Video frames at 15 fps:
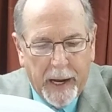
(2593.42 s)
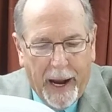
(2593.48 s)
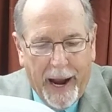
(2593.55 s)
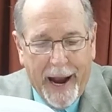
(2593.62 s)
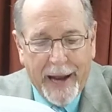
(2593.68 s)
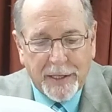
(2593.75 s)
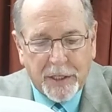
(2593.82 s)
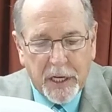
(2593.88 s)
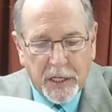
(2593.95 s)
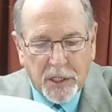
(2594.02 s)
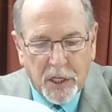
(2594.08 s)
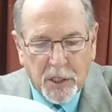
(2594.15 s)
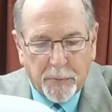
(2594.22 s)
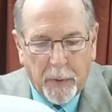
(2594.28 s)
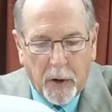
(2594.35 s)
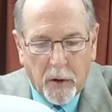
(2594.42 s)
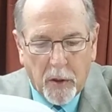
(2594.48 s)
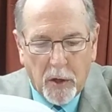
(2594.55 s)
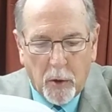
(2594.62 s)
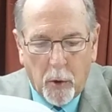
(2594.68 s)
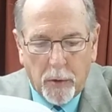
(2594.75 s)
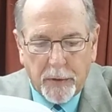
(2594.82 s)
And says the Spirit of
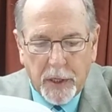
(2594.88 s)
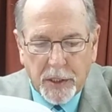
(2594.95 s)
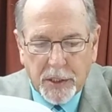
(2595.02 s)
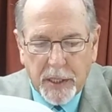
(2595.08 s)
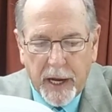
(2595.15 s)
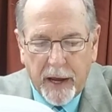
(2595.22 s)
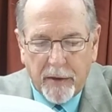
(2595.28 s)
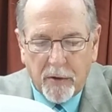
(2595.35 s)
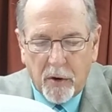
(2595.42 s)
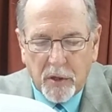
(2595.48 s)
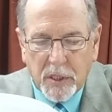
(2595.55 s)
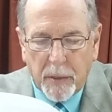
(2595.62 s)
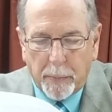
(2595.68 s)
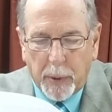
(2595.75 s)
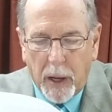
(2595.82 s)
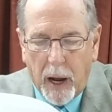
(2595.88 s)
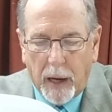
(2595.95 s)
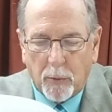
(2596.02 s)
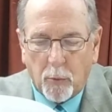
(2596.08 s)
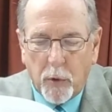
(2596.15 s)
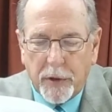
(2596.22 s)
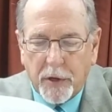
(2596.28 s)
the Lord this day, there is a
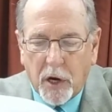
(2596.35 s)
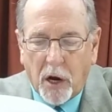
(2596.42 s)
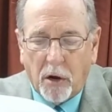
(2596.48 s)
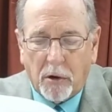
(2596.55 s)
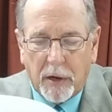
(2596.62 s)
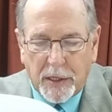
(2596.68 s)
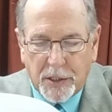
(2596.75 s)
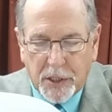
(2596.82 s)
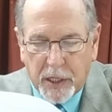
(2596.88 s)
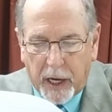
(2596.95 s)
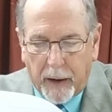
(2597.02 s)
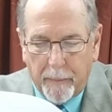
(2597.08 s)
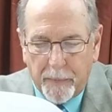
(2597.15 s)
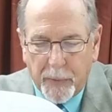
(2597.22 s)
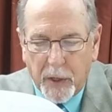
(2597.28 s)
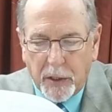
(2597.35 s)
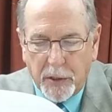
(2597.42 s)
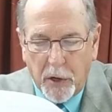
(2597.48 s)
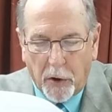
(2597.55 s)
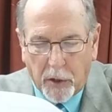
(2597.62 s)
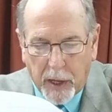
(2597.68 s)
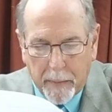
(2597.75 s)
plot with currency,
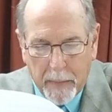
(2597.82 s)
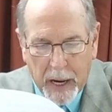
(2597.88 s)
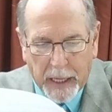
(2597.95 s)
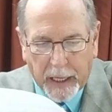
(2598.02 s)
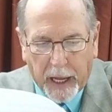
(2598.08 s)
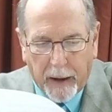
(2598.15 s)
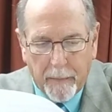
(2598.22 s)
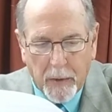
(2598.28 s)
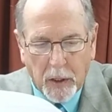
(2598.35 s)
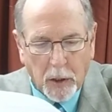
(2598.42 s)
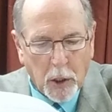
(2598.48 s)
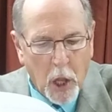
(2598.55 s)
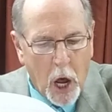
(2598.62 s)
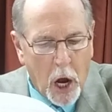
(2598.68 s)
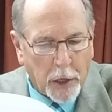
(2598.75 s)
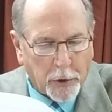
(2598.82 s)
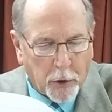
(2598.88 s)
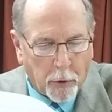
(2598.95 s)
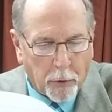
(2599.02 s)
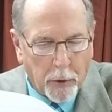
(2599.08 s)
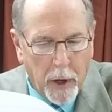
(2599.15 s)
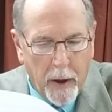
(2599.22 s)
dirty money,
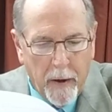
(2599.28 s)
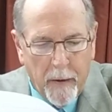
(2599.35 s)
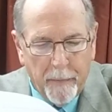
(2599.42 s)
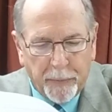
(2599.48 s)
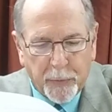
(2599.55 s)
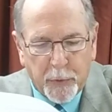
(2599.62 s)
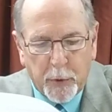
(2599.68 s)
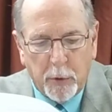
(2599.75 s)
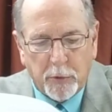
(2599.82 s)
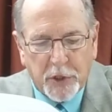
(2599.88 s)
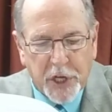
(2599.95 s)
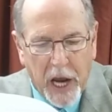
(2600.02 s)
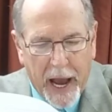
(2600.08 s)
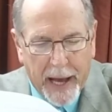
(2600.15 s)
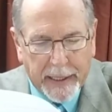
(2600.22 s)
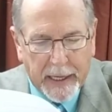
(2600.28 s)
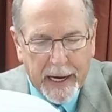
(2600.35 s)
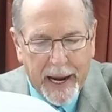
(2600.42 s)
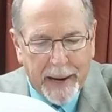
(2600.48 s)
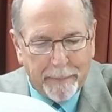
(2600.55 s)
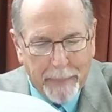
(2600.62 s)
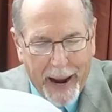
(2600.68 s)
laundered through China
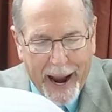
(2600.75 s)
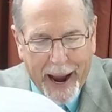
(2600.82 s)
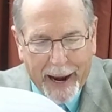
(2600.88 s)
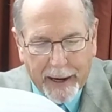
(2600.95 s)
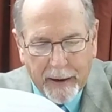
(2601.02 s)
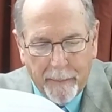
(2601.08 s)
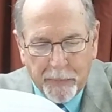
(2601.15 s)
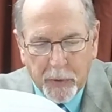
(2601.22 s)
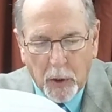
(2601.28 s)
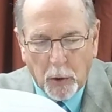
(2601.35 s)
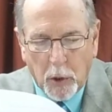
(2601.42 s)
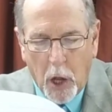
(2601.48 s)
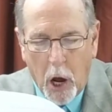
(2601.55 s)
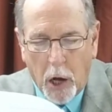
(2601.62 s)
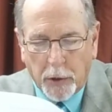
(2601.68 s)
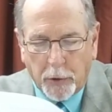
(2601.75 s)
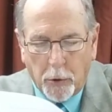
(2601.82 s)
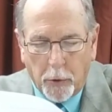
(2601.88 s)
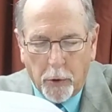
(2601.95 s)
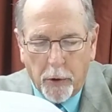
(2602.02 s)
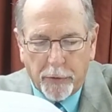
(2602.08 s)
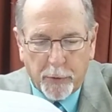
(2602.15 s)
and back,
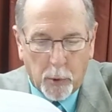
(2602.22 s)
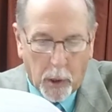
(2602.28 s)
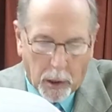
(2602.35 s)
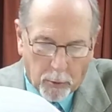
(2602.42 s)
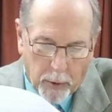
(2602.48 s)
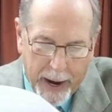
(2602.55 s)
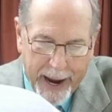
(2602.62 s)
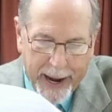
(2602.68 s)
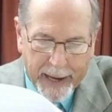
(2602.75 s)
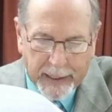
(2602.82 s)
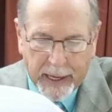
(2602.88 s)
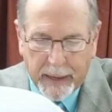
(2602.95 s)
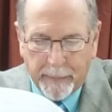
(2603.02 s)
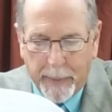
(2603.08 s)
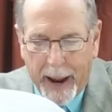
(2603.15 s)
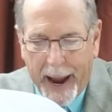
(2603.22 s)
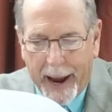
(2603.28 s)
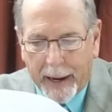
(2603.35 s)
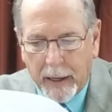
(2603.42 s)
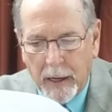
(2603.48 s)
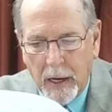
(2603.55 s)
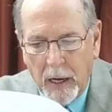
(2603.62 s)
laundered through Iran and
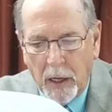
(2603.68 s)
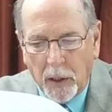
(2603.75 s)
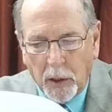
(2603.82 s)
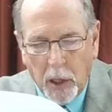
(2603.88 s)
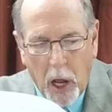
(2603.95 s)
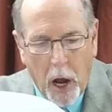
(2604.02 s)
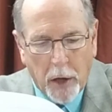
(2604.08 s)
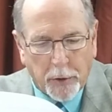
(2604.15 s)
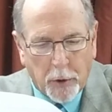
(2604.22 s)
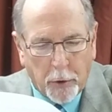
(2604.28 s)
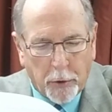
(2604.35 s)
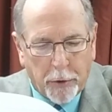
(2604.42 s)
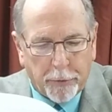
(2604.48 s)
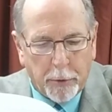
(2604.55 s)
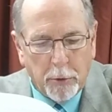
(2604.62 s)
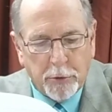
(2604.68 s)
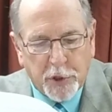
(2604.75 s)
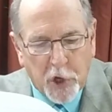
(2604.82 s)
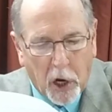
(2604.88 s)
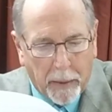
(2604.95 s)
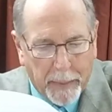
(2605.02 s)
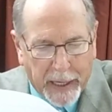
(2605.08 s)
back, laundered through
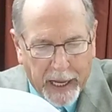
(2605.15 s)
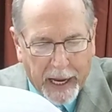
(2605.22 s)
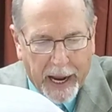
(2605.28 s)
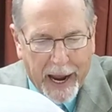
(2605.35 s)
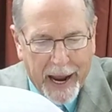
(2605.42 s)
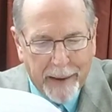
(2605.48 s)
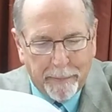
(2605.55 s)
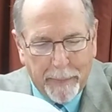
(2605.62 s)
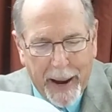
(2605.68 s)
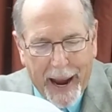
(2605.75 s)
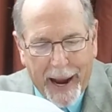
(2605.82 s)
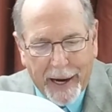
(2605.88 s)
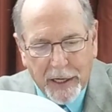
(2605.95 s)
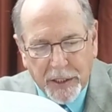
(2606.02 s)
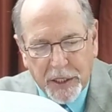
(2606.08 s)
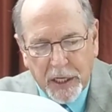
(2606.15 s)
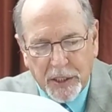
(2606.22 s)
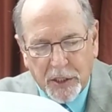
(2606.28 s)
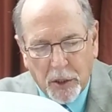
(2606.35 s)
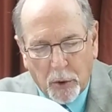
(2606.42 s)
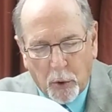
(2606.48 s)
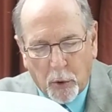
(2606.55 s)
Germany and back, says
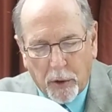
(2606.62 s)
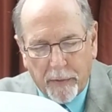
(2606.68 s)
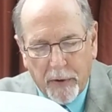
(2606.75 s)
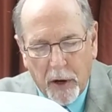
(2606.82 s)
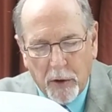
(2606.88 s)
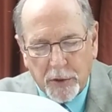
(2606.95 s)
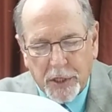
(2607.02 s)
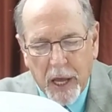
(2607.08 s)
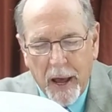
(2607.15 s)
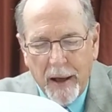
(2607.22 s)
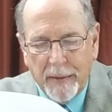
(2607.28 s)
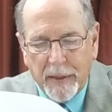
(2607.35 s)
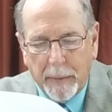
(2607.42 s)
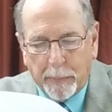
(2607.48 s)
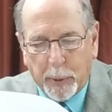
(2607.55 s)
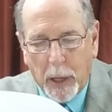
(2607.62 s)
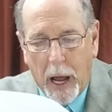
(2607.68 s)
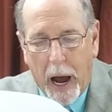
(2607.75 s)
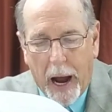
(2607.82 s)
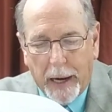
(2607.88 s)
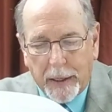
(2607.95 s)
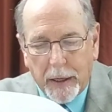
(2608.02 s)
the Lord of hosts. The
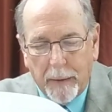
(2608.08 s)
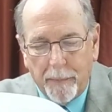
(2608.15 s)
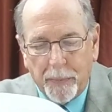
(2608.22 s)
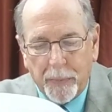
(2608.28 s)
plot